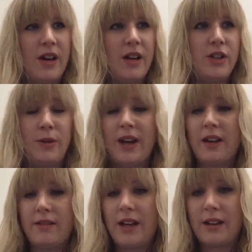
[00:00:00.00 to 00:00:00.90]

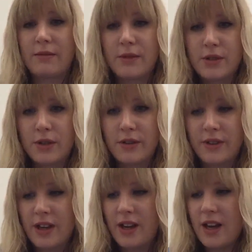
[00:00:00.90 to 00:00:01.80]
doing like sort of
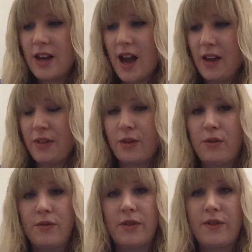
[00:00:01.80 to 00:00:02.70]

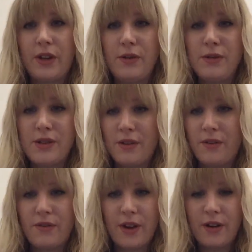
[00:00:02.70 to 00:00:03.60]
ethical reviews
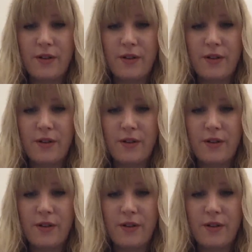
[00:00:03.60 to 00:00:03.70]
of